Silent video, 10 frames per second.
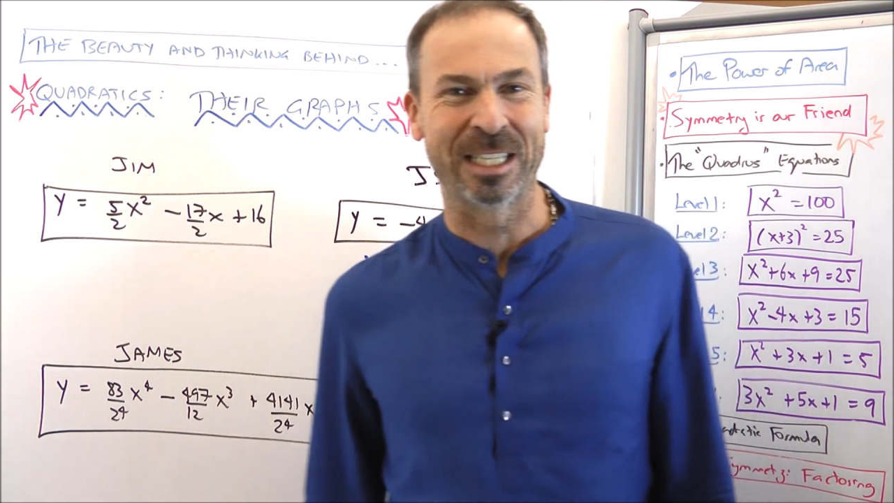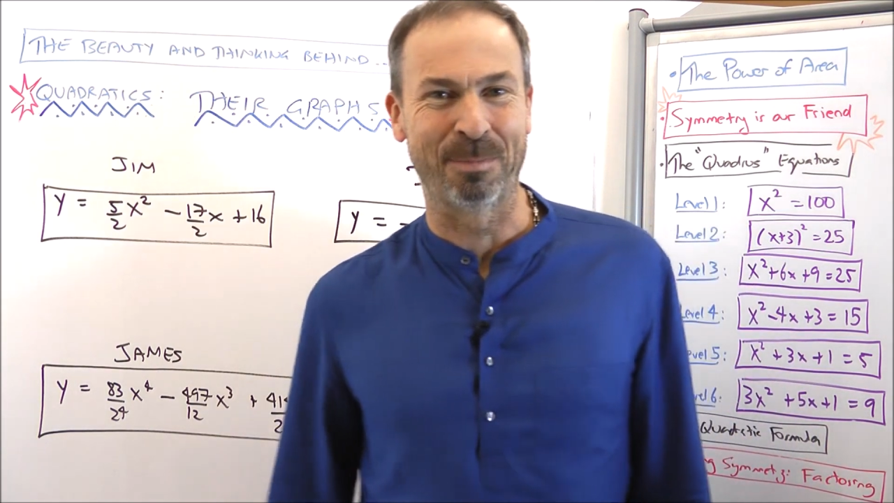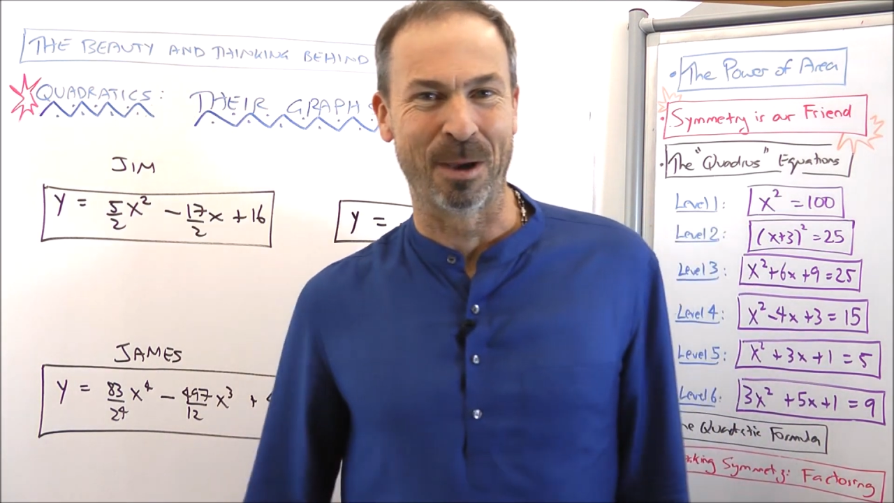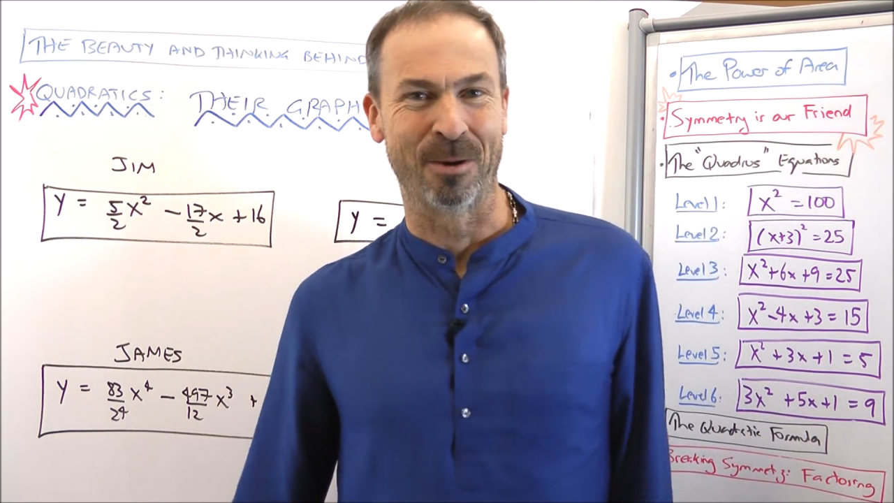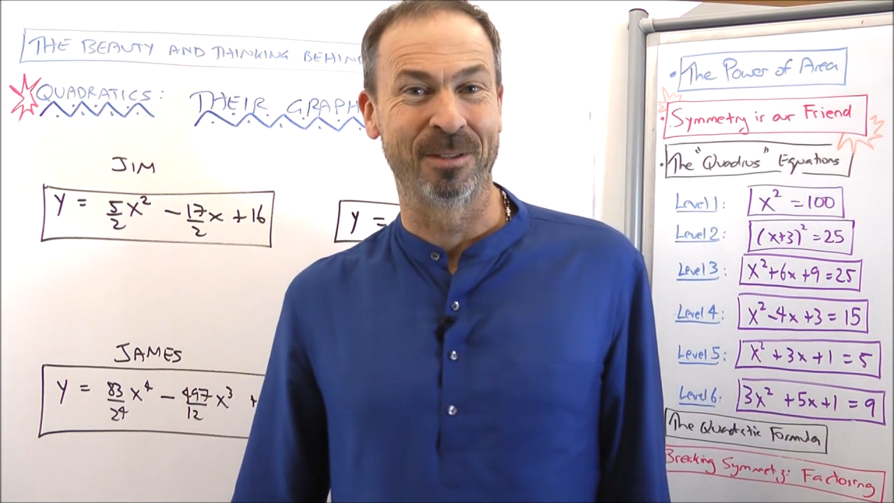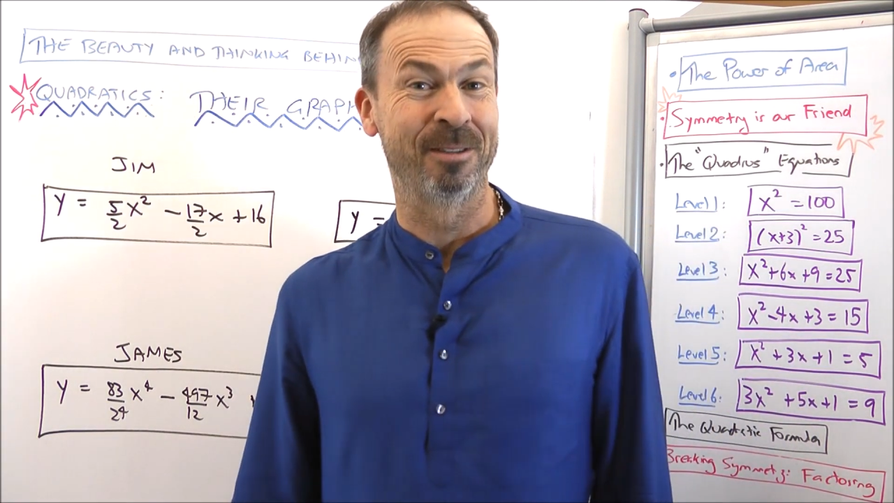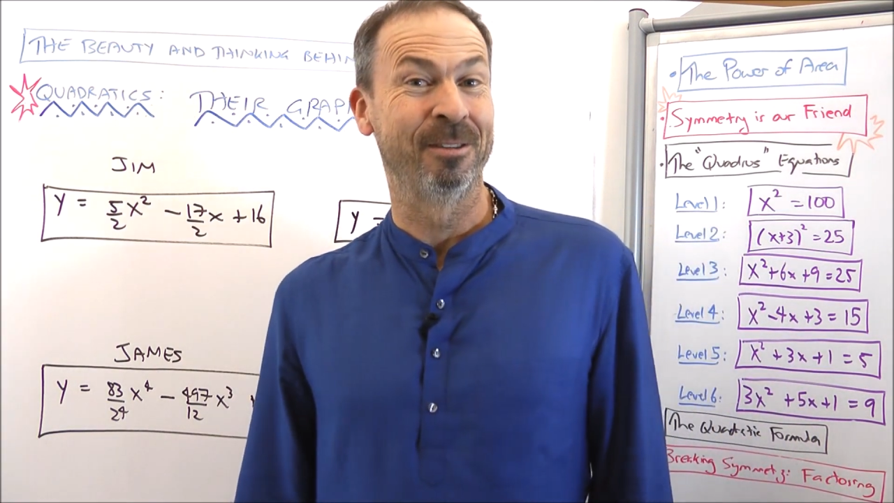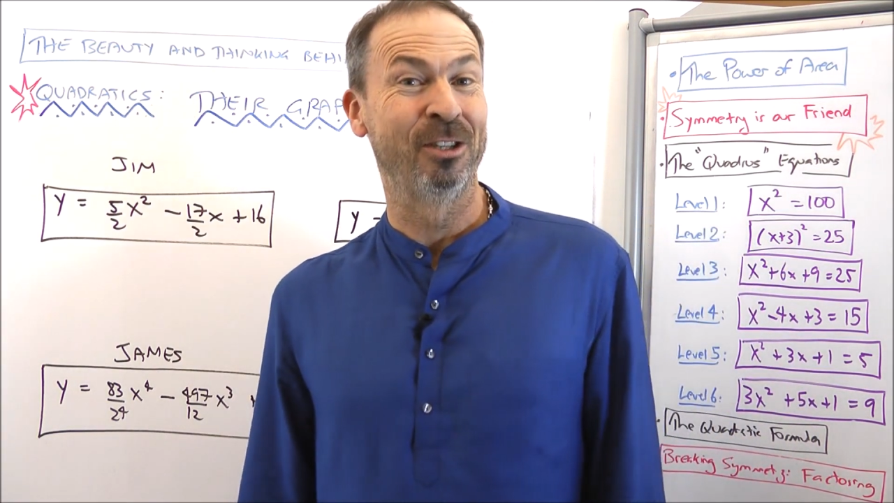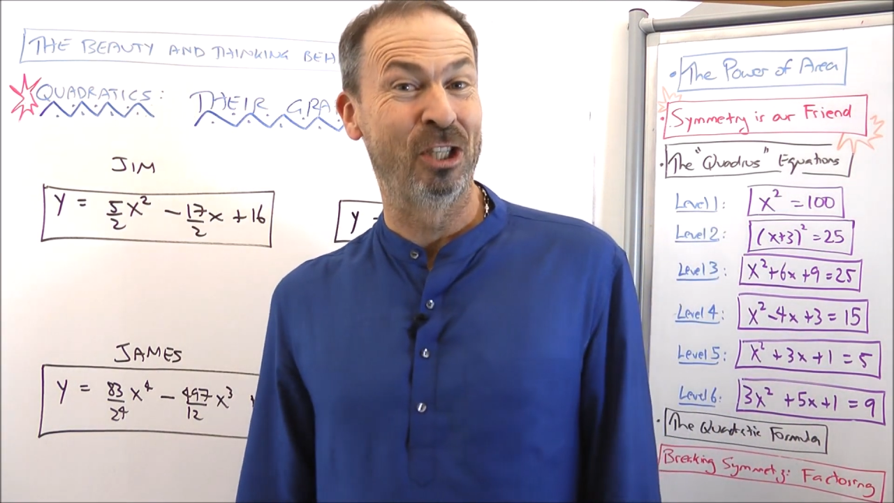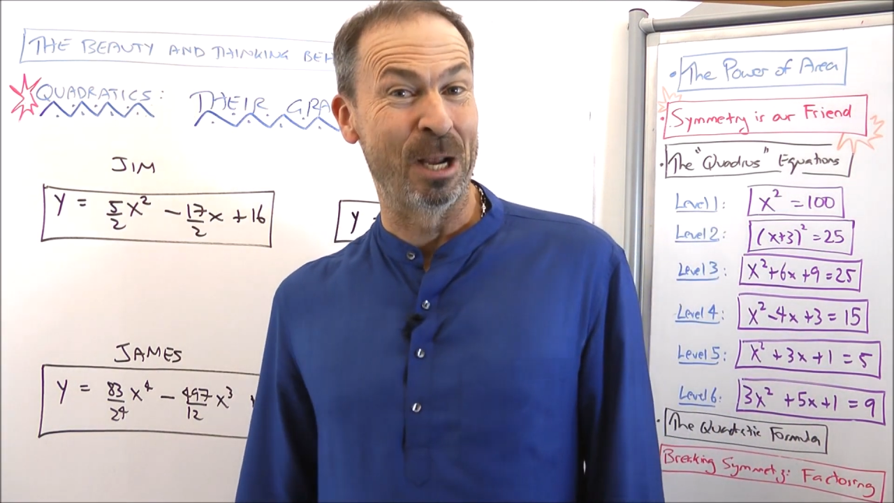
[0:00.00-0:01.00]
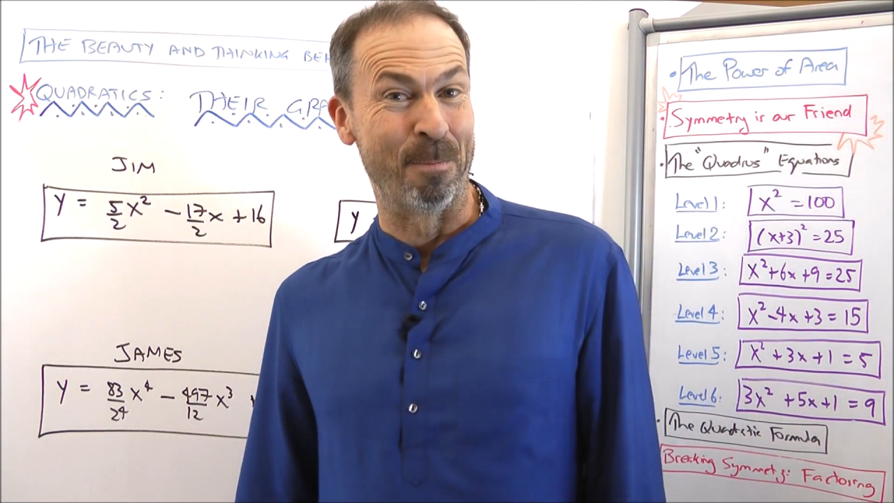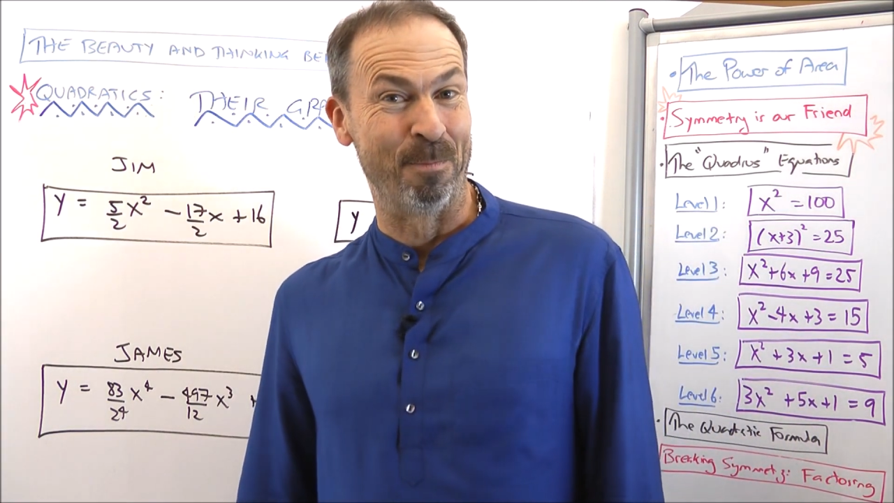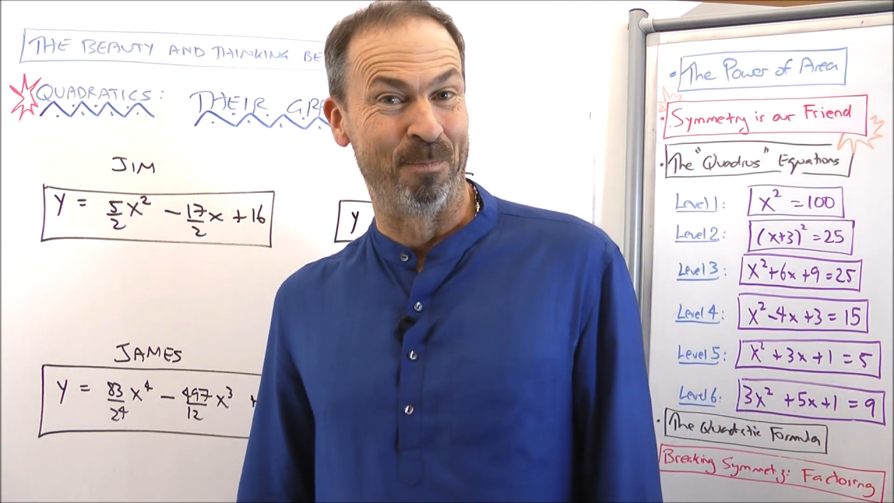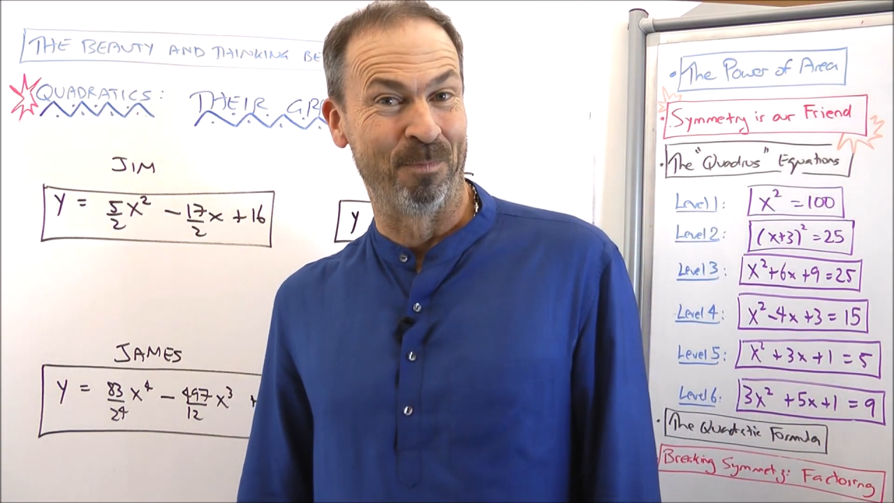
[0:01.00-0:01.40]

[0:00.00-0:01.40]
spells Jim.